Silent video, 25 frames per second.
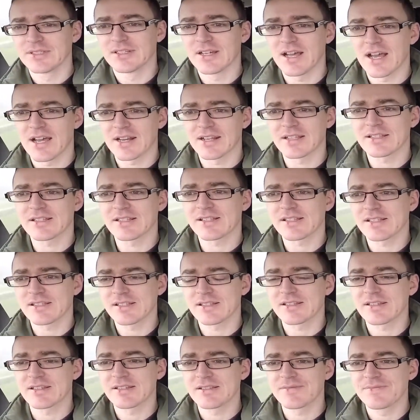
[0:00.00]
and I
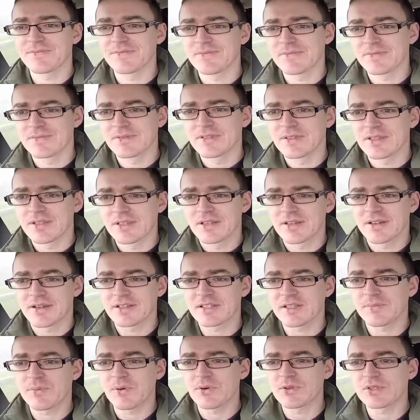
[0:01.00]

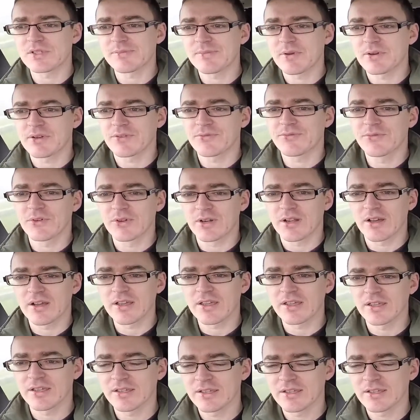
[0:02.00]
suppose it's about a foot high